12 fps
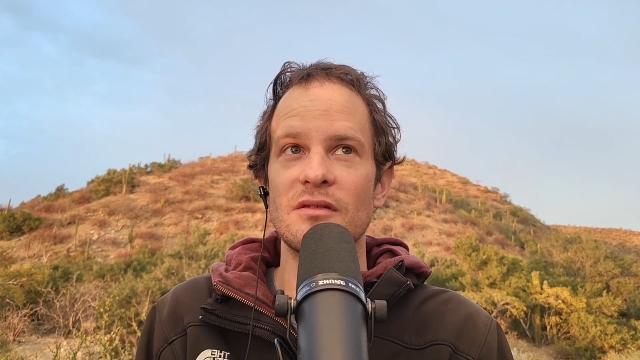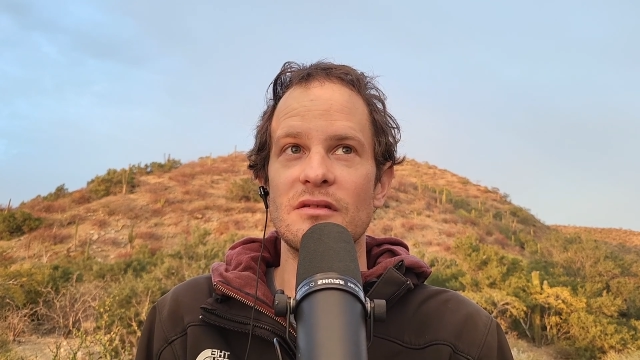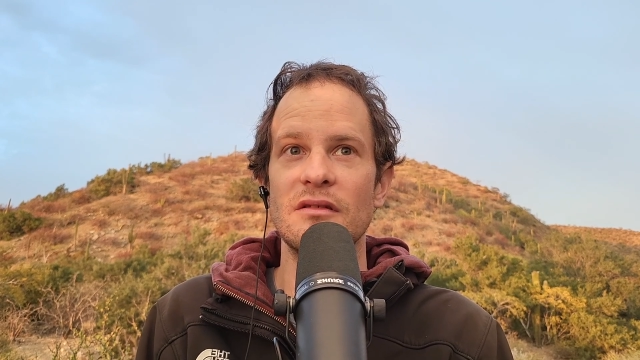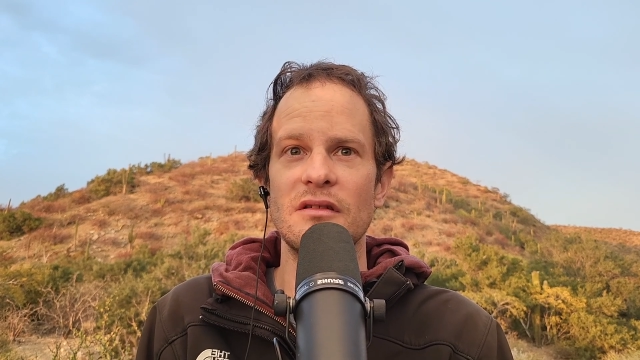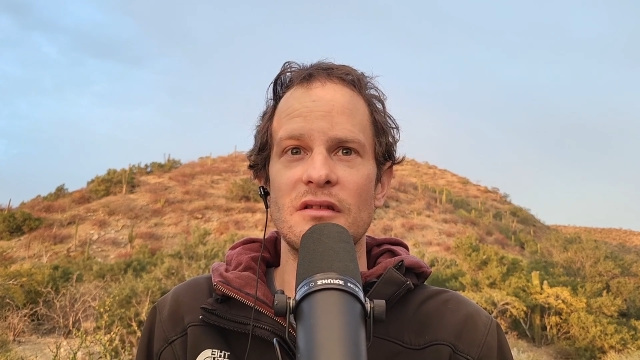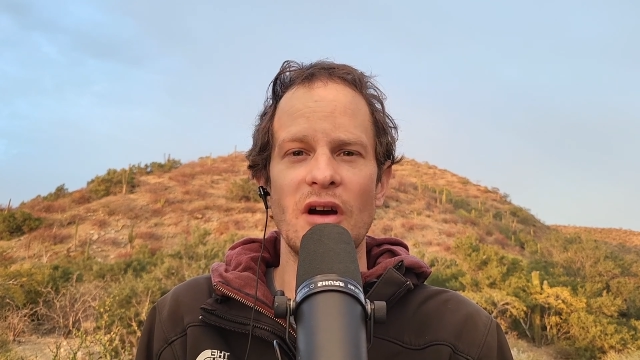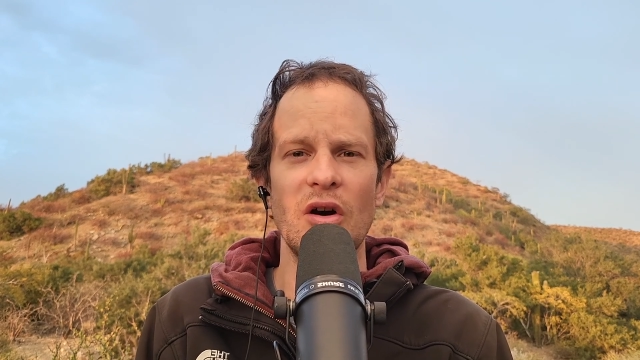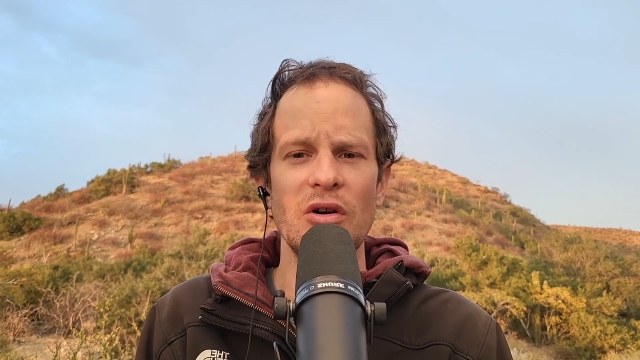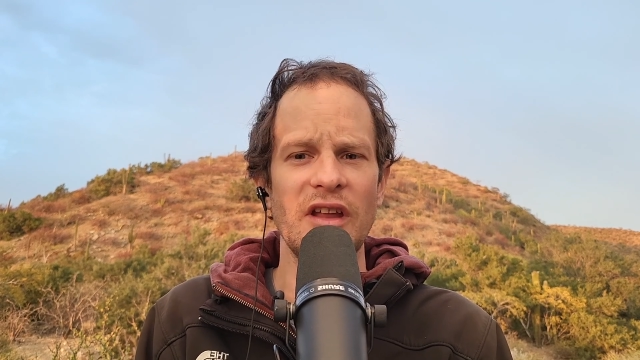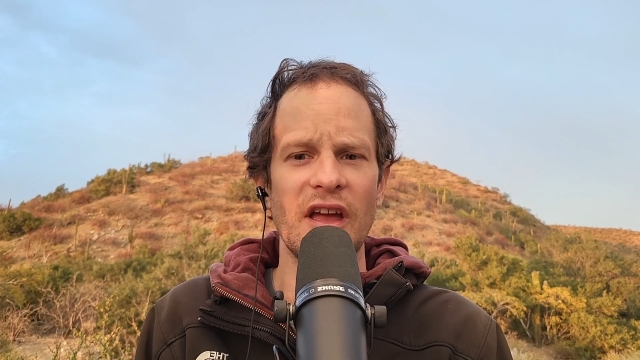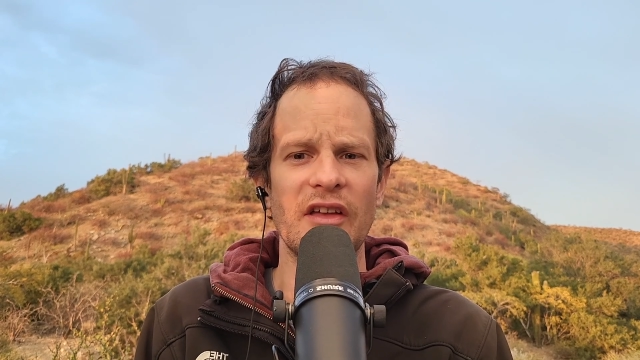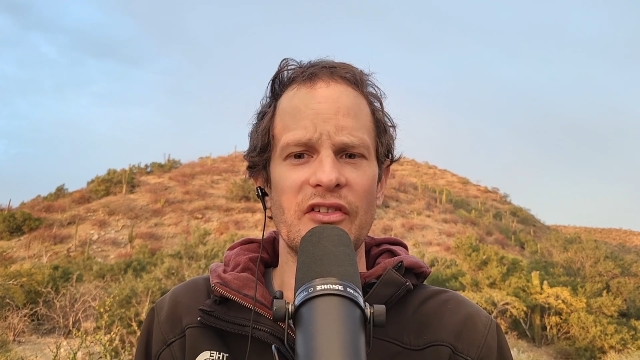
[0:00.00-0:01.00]

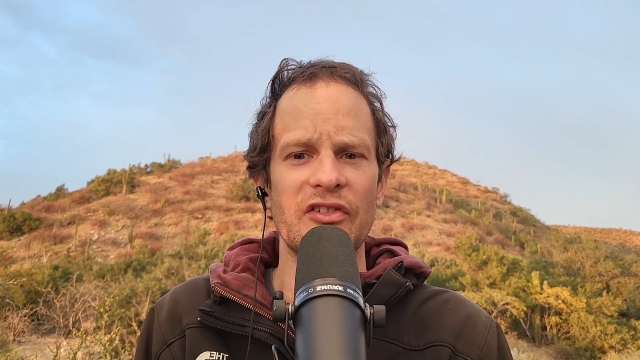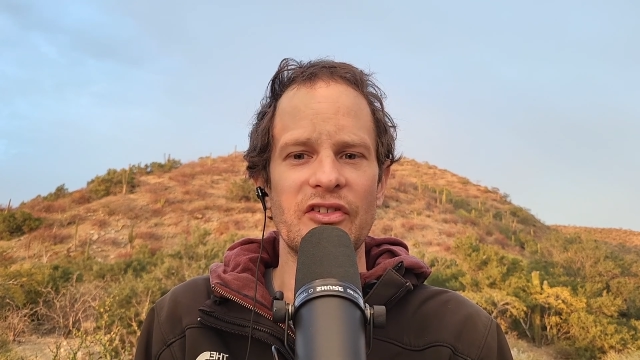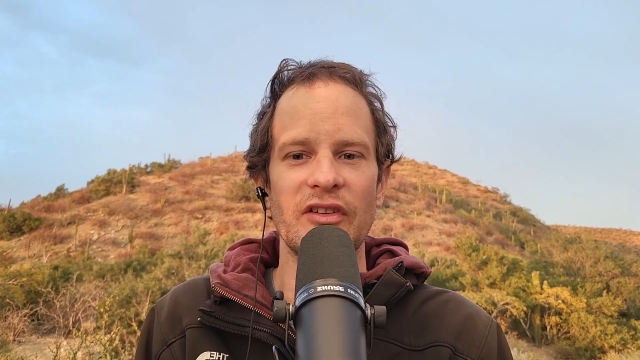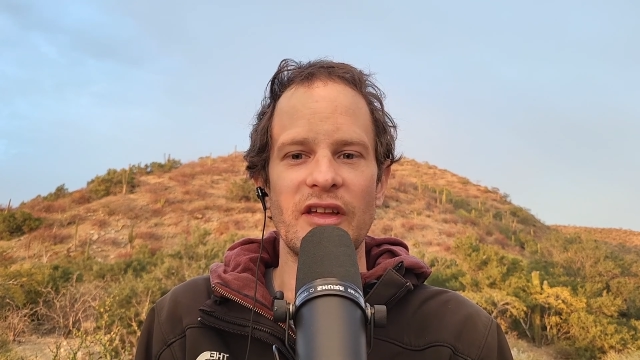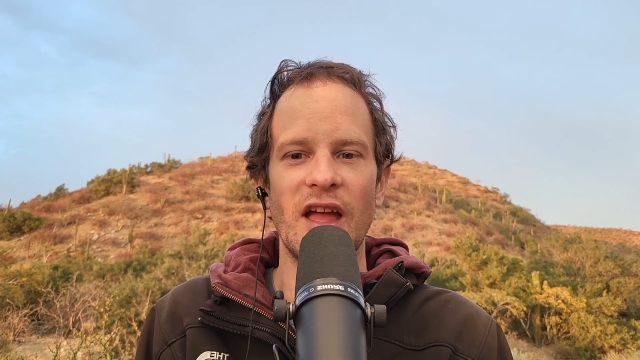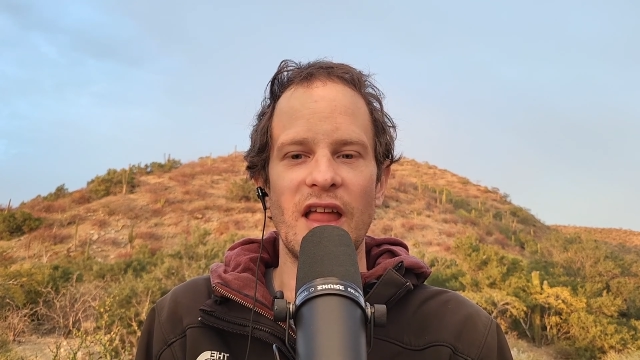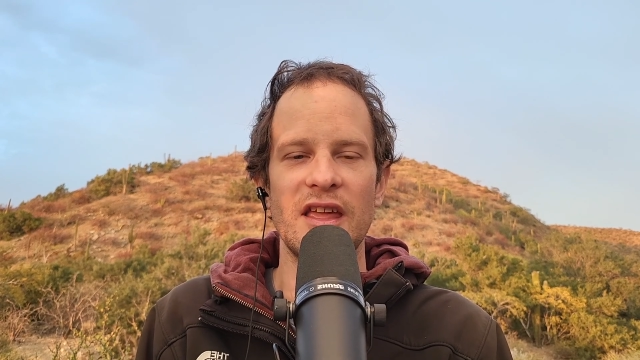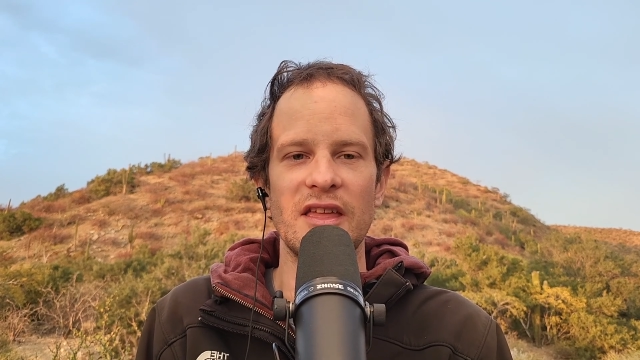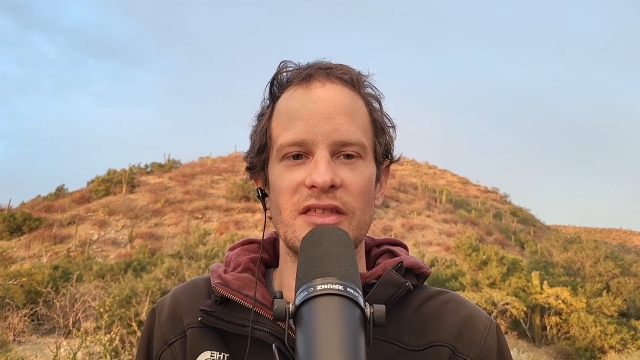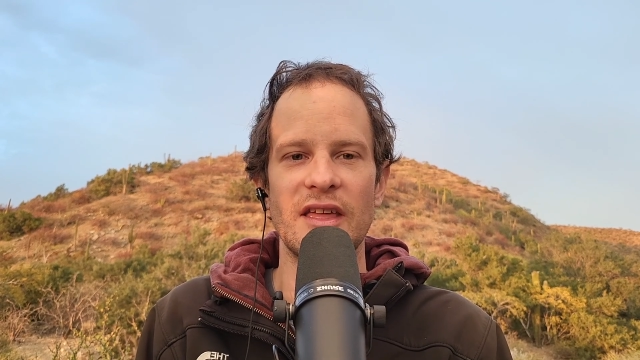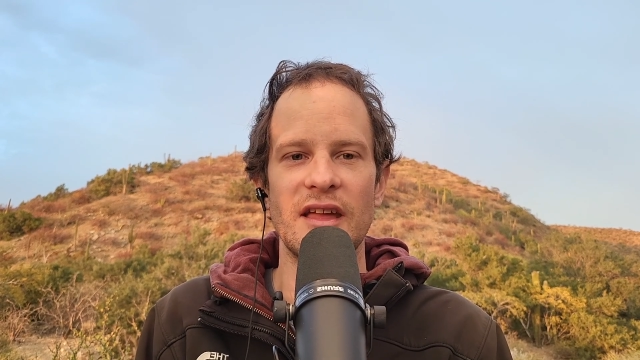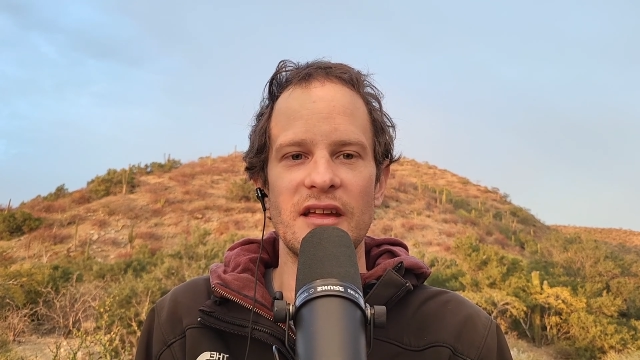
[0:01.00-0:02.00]
notice
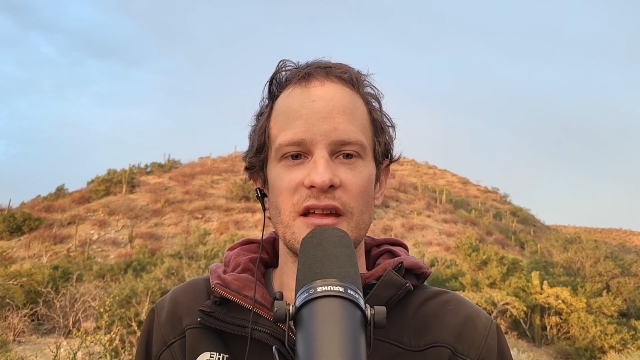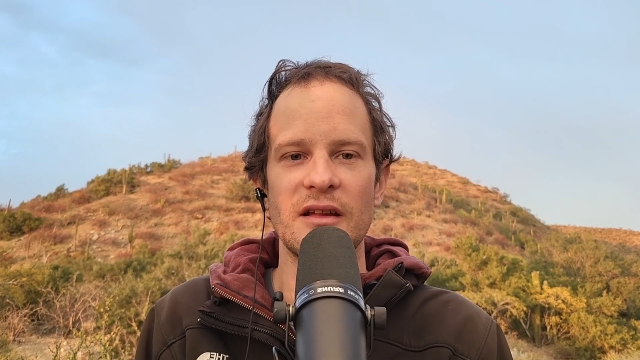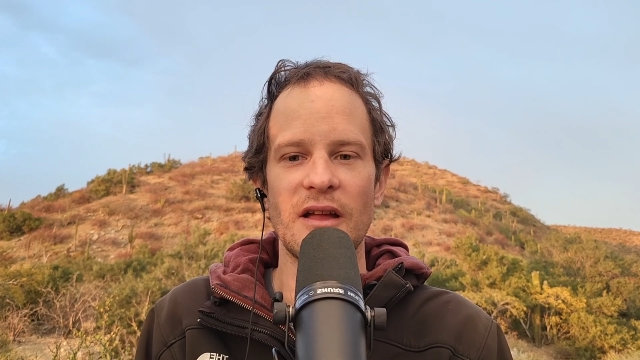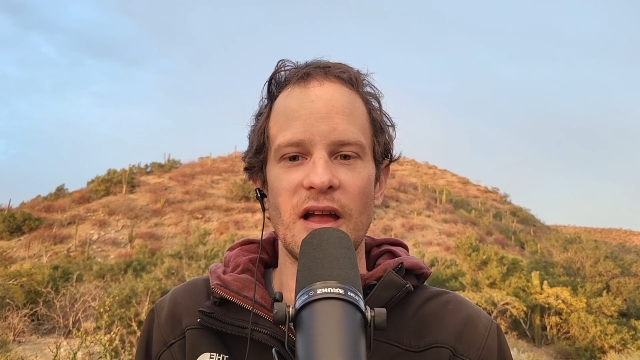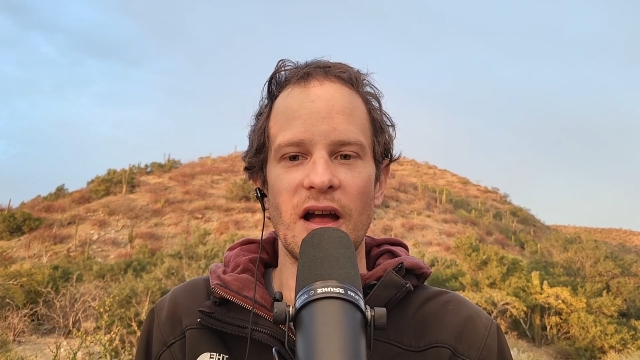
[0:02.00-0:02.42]
anything